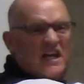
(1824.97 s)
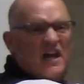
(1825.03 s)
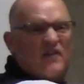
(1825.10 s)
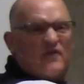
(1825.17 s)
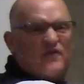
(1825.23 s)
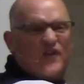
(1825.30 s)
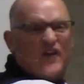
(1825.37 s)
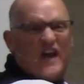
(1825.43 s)

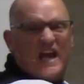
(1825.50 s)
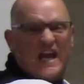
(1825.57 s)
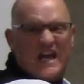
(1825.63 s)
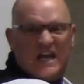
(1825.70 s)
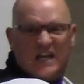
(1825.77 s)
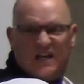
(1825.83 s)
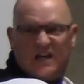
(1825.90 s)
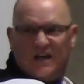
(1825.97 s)
10
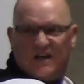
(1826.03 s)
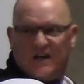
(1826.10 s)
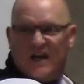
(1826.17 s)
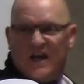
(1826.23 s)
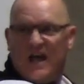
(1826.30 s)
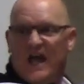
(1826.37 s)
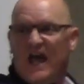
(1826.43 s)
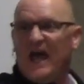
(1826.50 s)
feet.
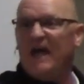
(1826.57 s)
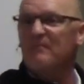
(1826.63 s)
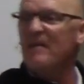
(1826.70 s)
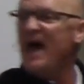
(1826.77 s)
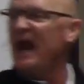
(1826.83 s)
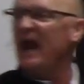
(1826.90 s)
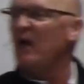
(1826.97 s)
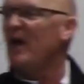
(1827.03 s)
And
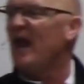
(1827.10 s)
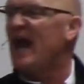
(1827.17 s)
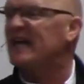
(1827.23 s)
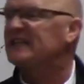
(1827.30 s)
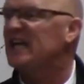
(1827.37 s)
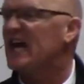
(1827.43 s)
man, it went like